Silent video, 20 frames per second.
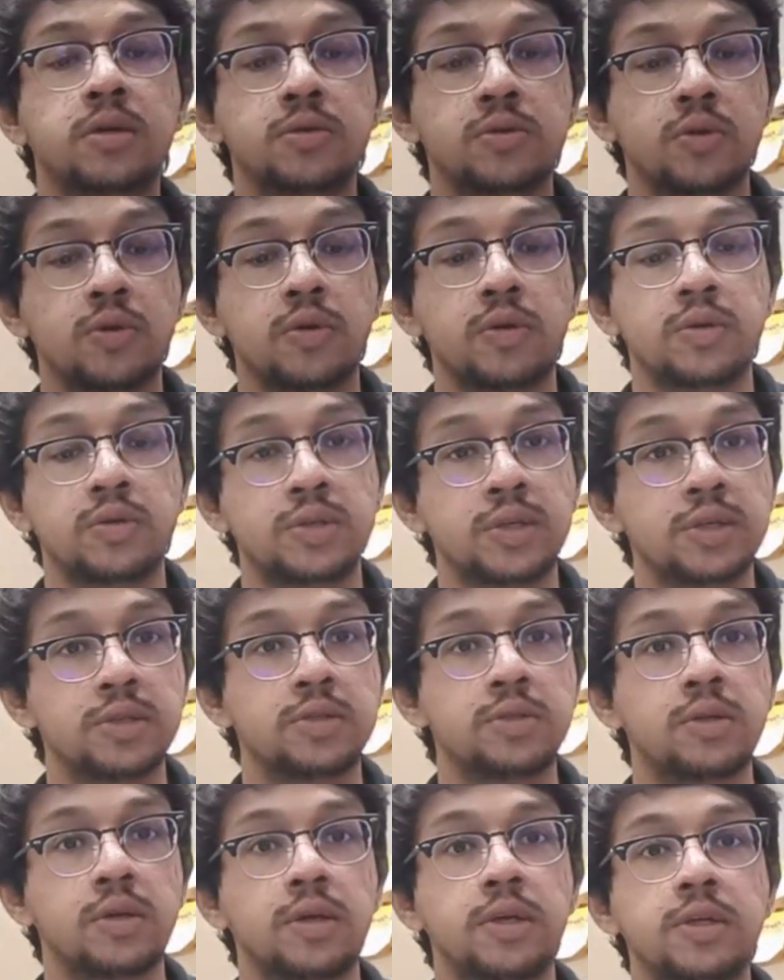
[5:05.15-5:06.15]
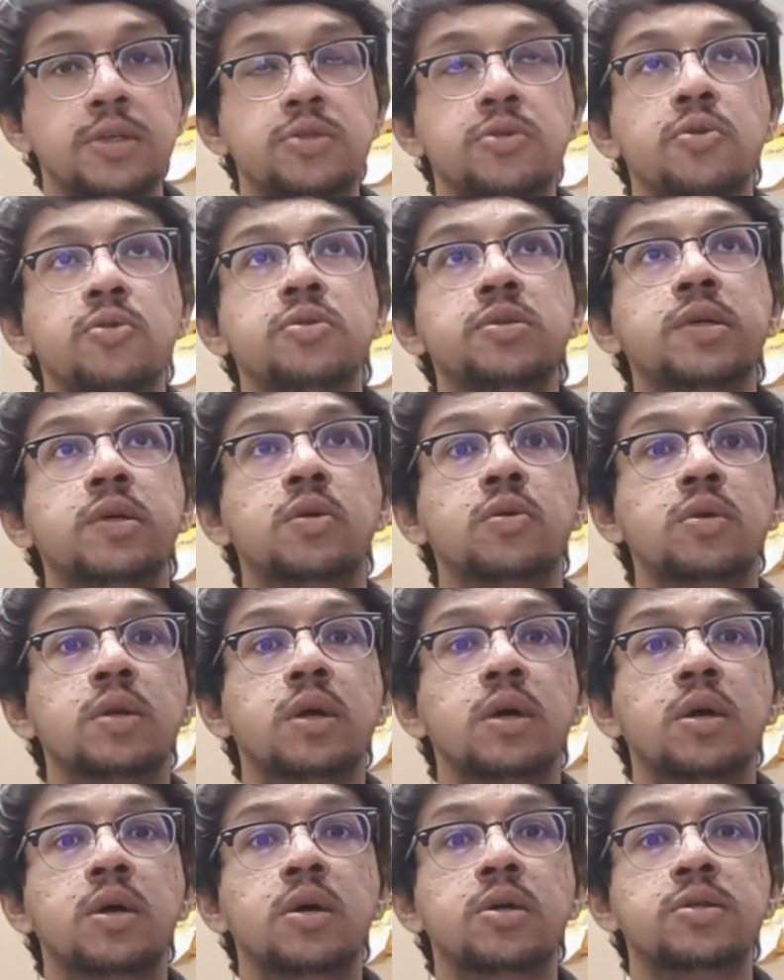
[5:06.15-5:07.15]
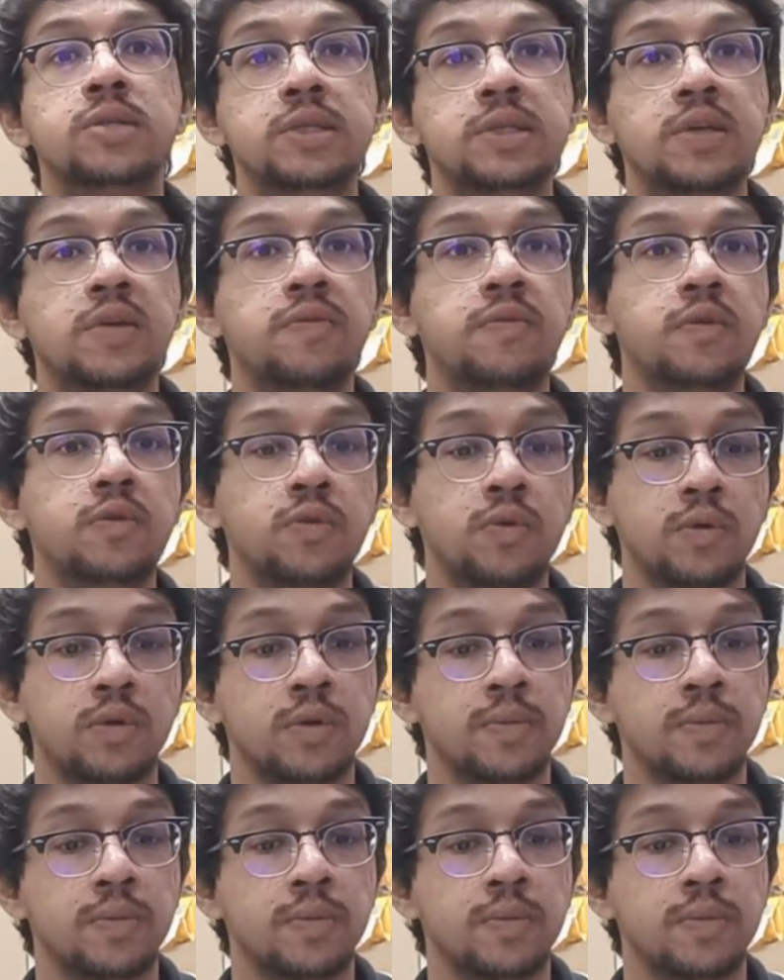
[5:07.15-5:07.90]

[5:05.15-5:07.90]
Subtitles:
So it shows a good city view,